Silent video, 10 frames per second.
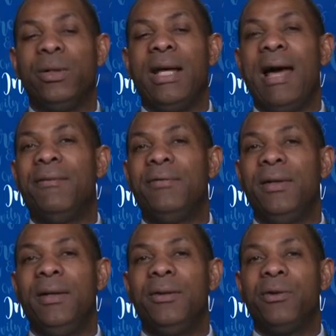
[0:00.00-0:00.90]
would have
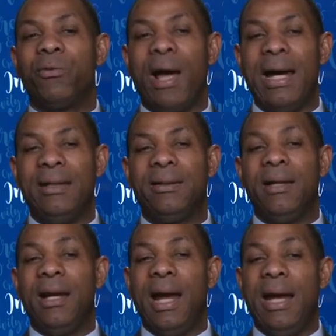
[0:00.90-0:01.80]
the right,
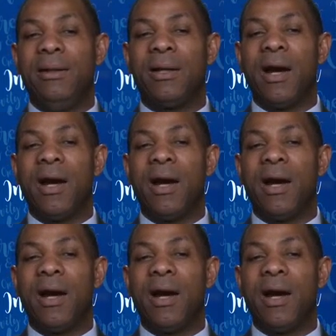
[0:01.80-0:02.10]
and the